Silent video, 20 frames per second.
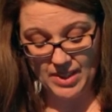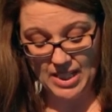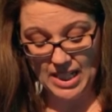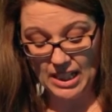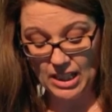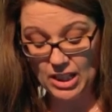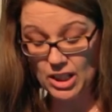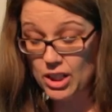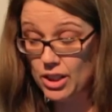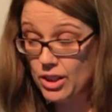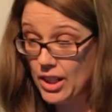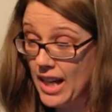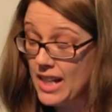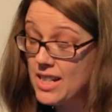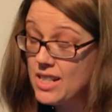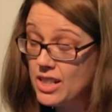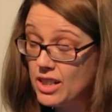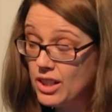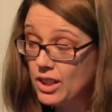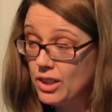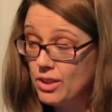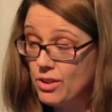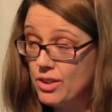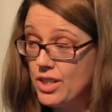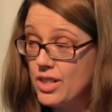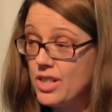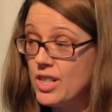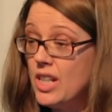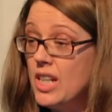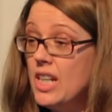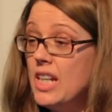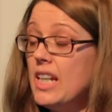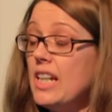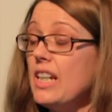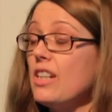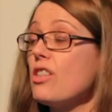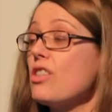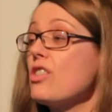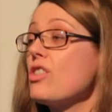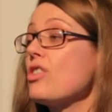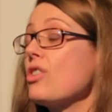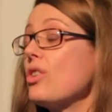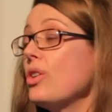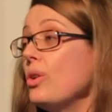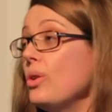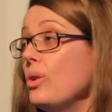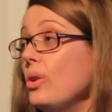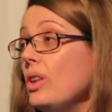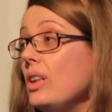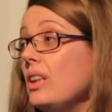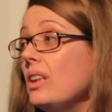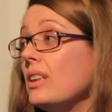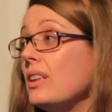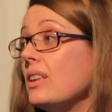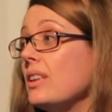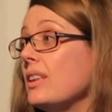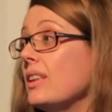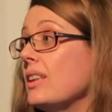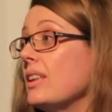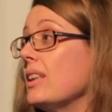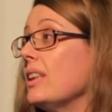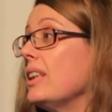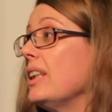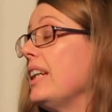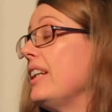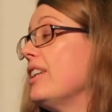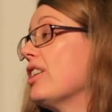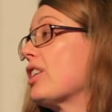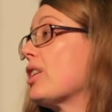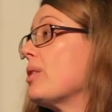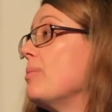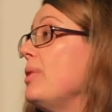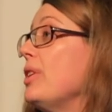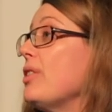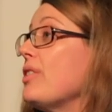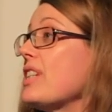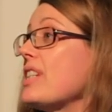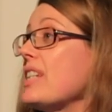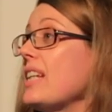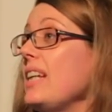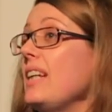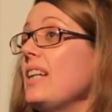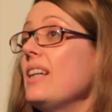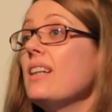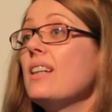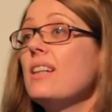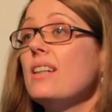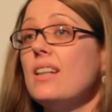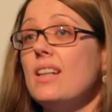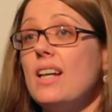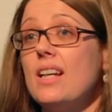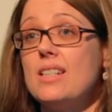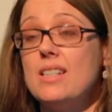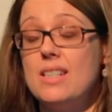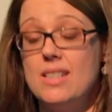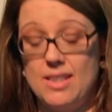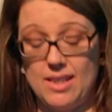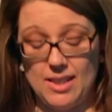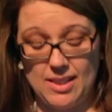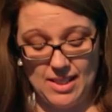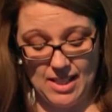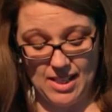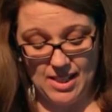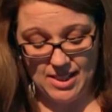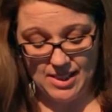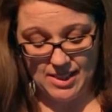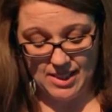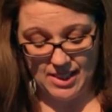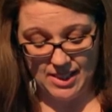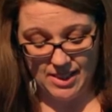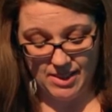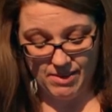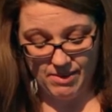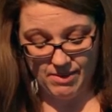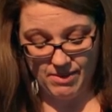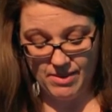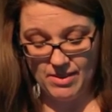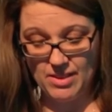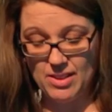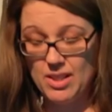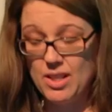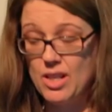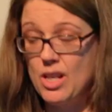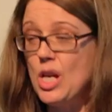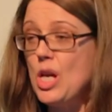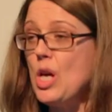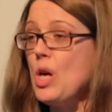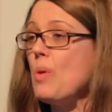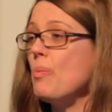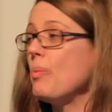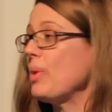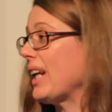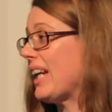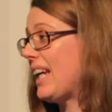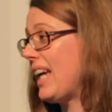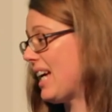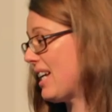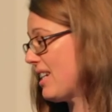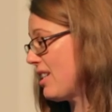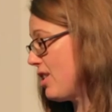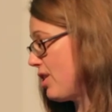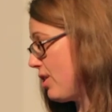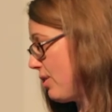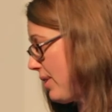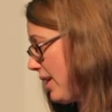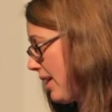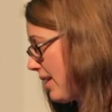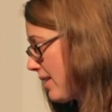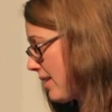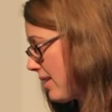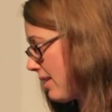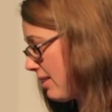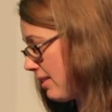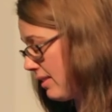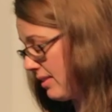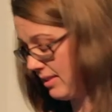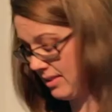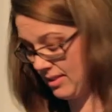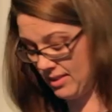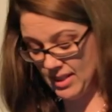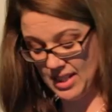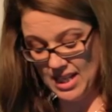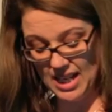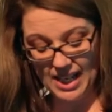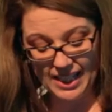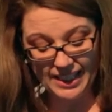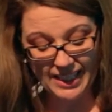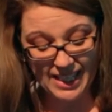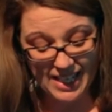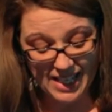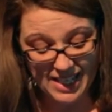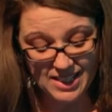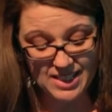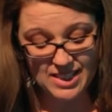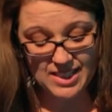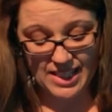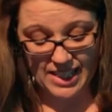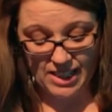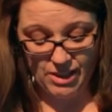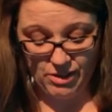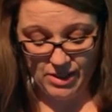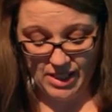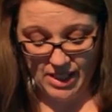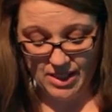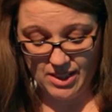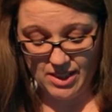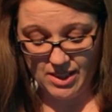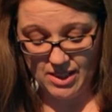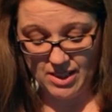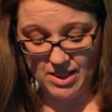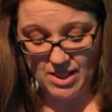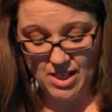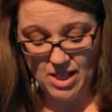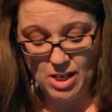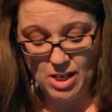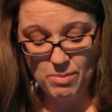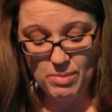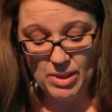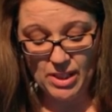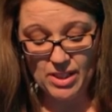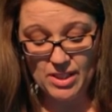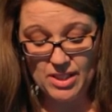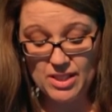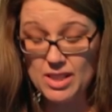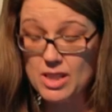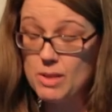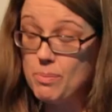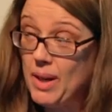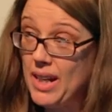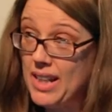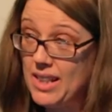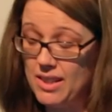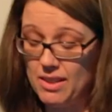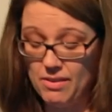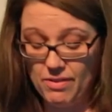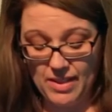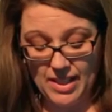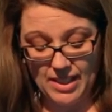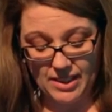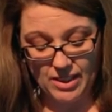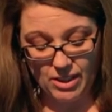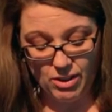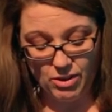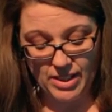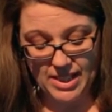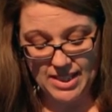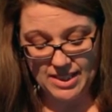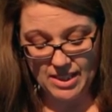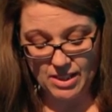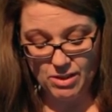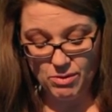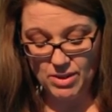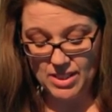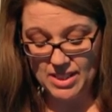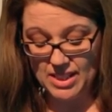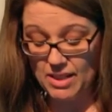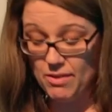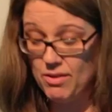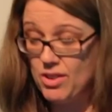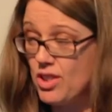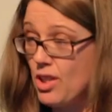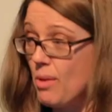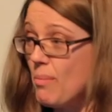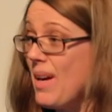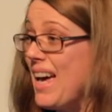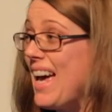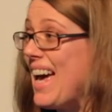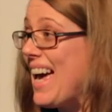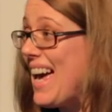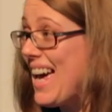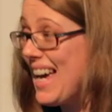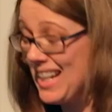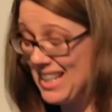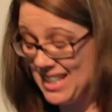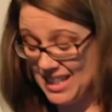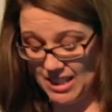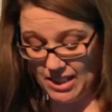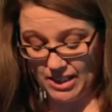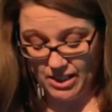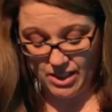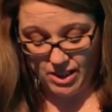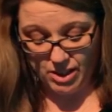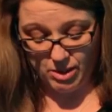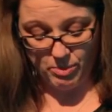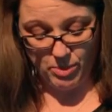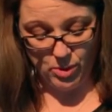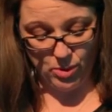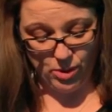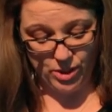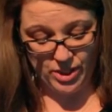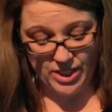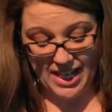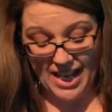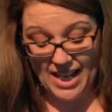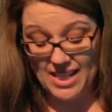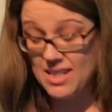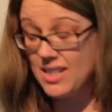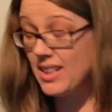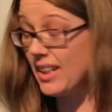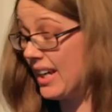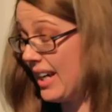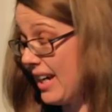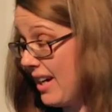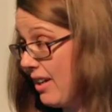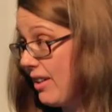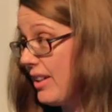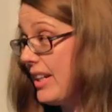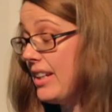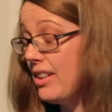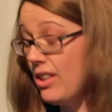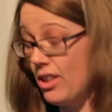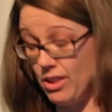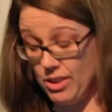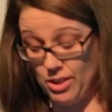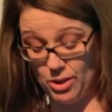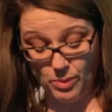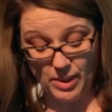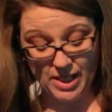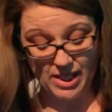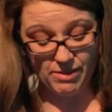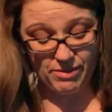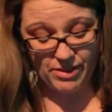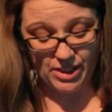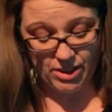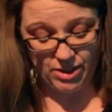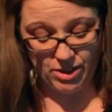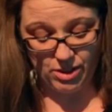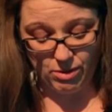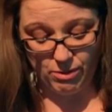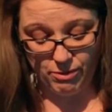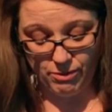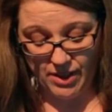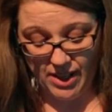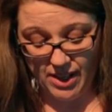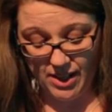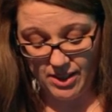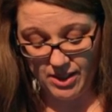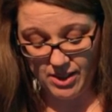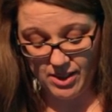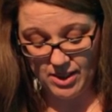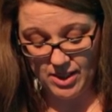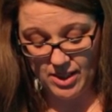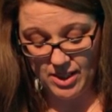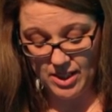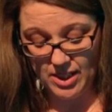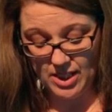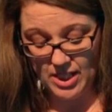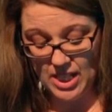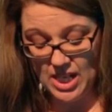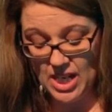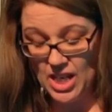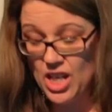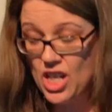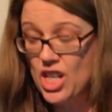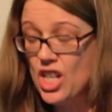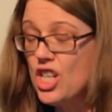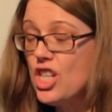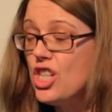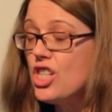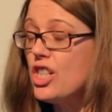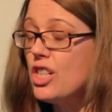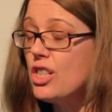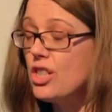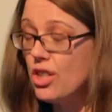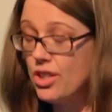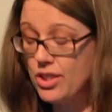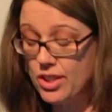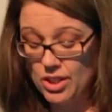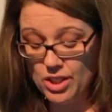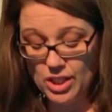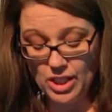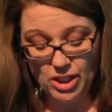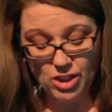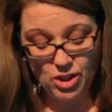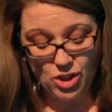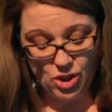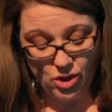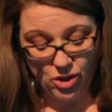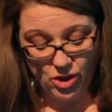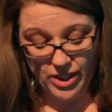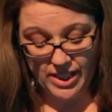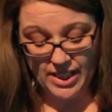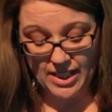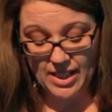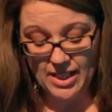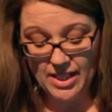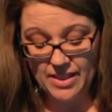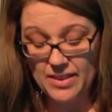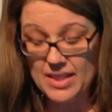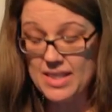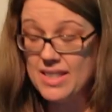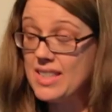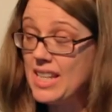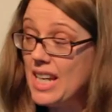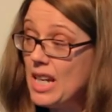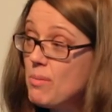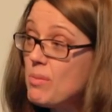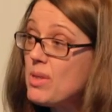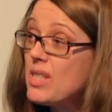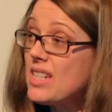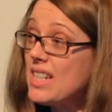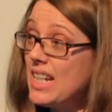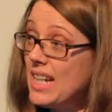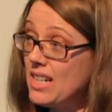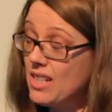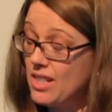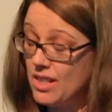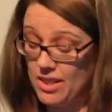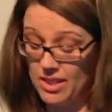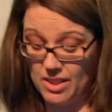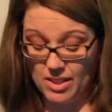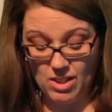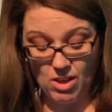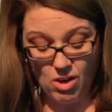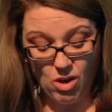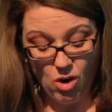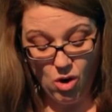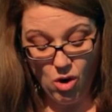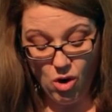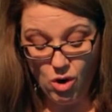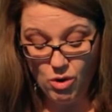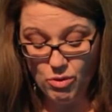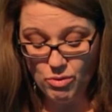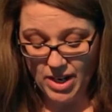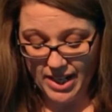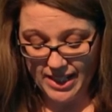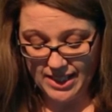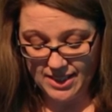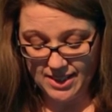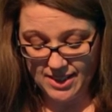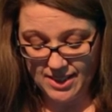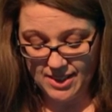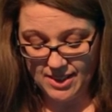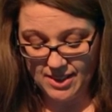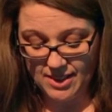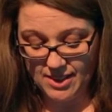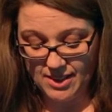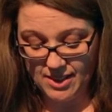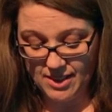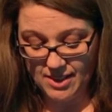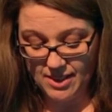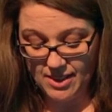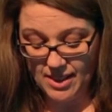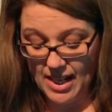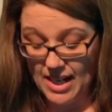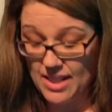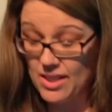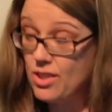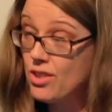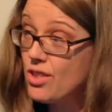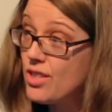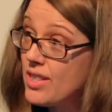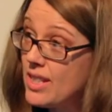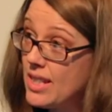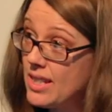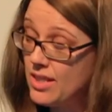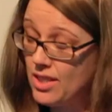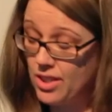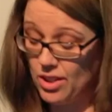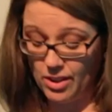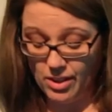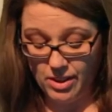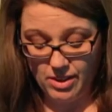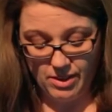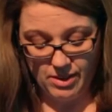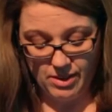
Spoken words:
and included in her school, in her community, and in society. But I can't do that. I can't tell you that, because despite the fact that Grace has received some excellent support and care in her 12 years so far, she doesn't enjoy the same status or rights as her sister